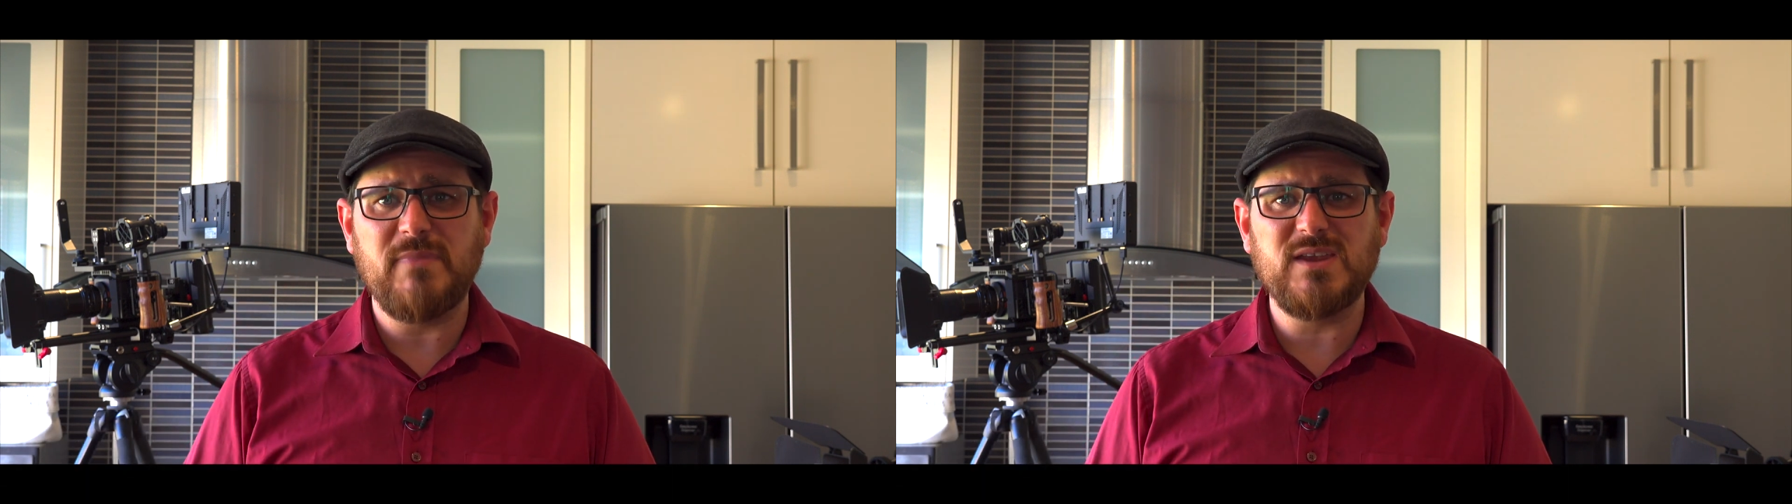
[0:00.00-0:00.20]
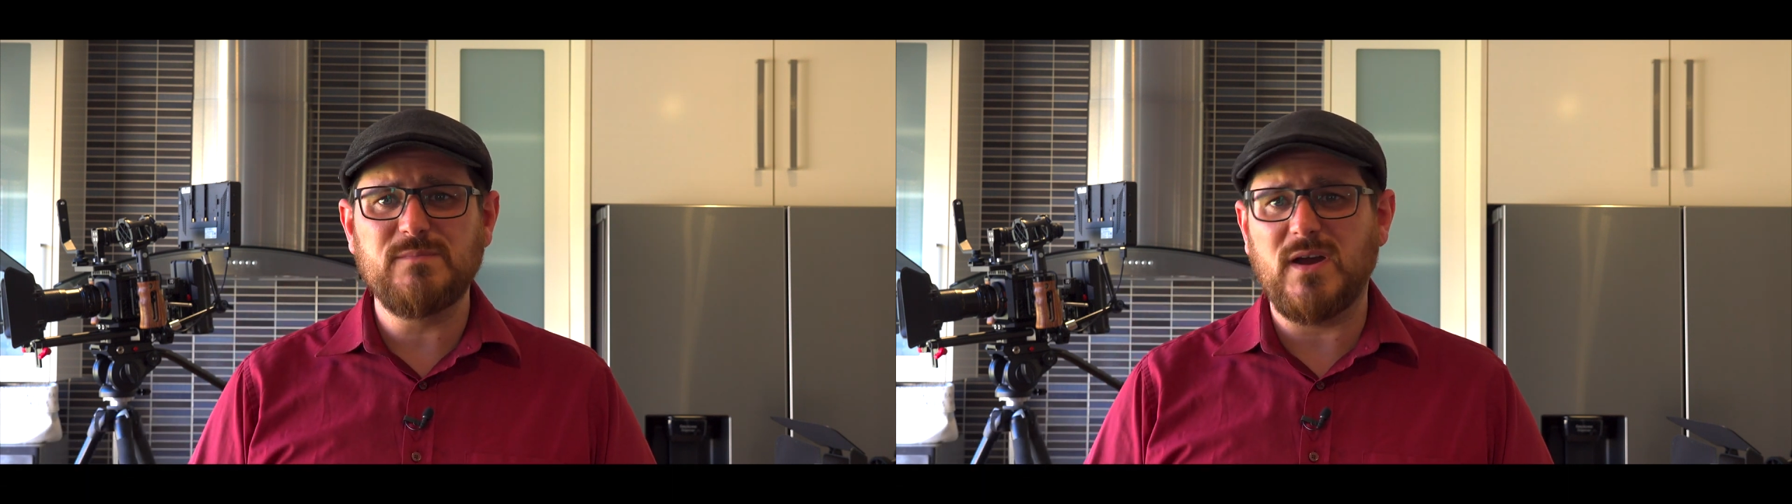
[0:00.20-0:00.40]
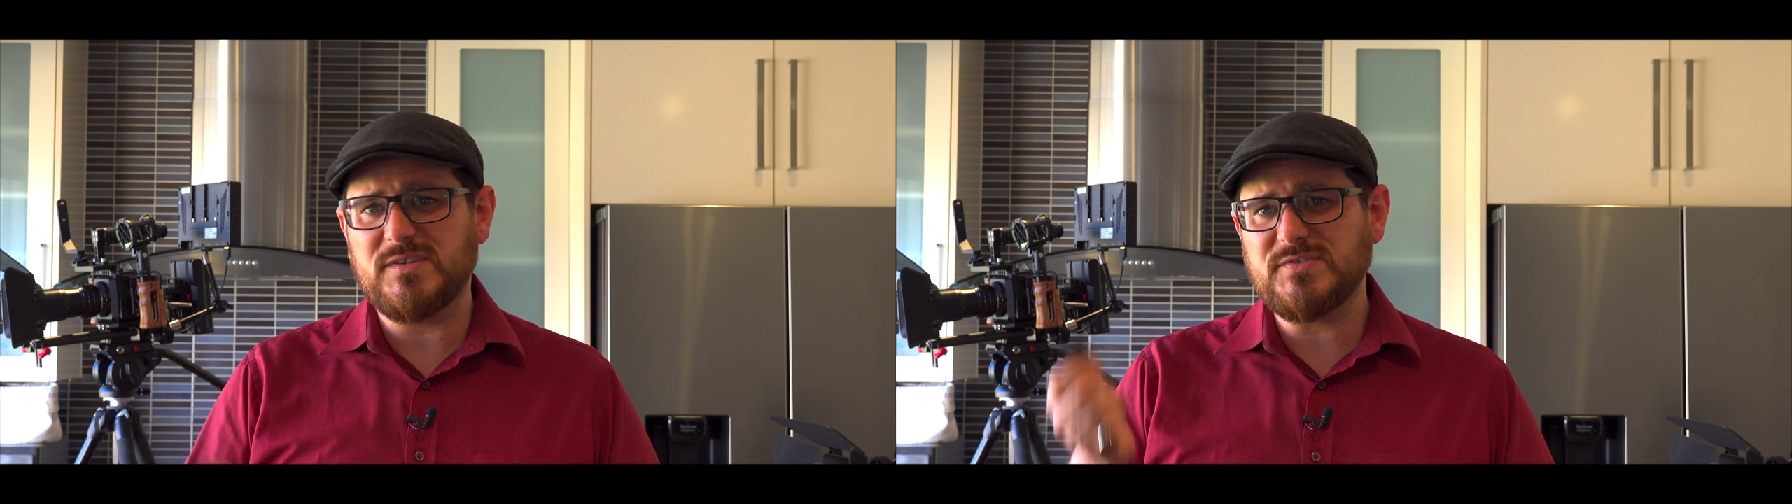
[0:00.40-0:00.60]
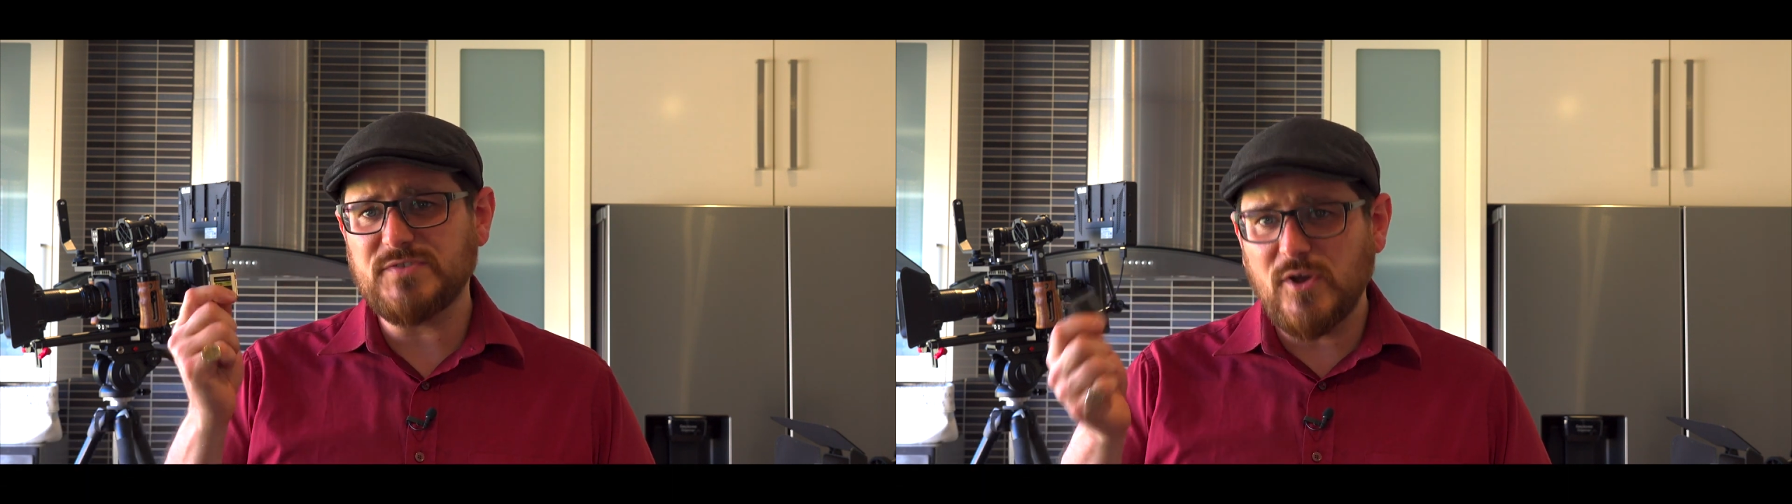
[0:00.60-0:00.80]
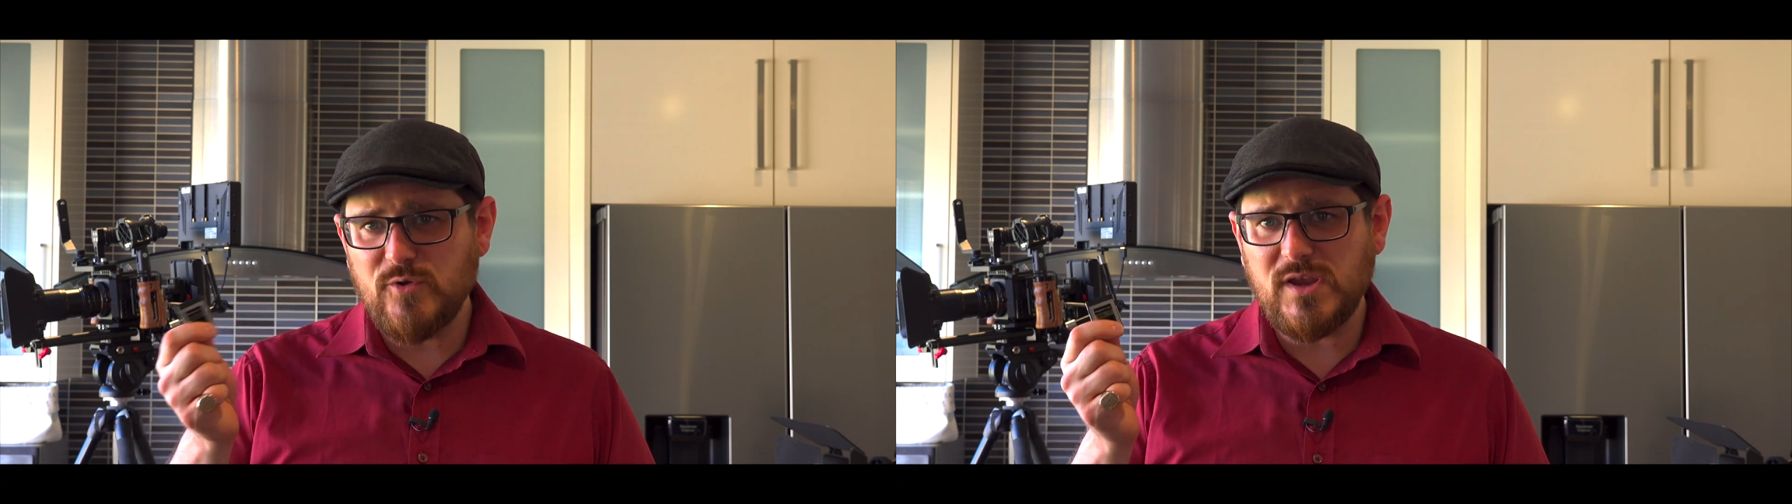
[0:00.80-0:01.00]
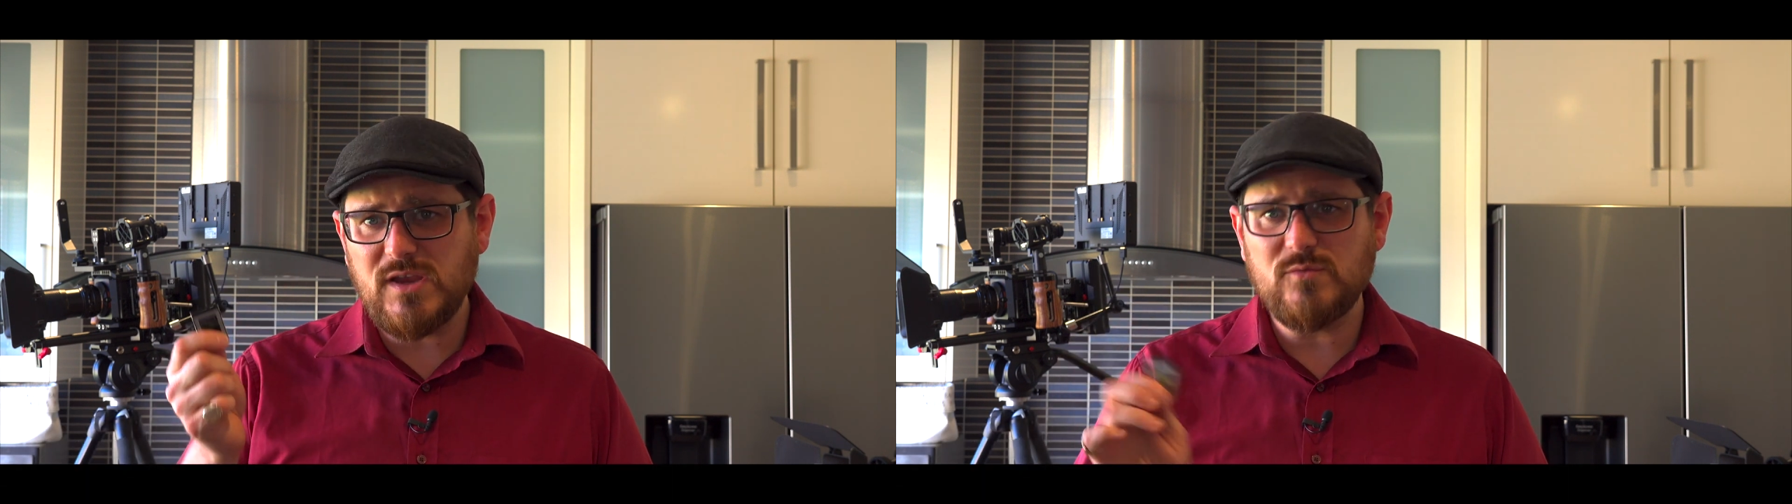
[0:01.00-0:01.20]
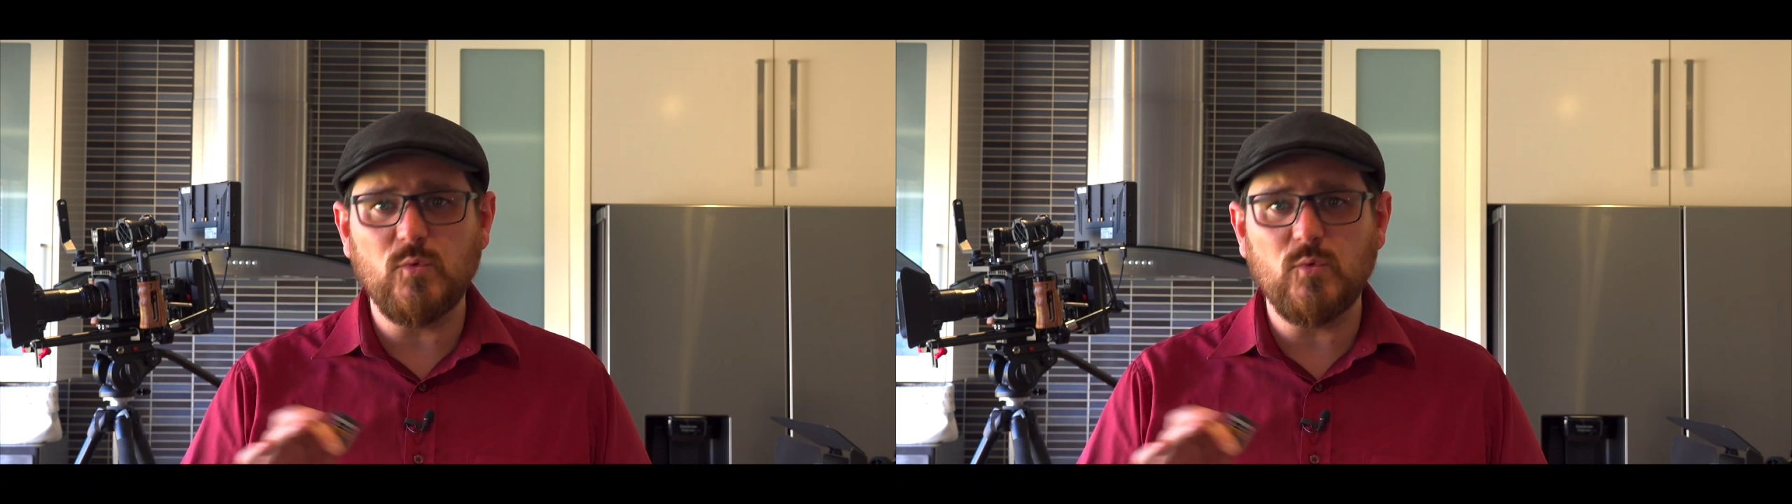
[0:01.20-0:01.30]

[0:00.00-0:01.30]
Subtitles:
made by Sony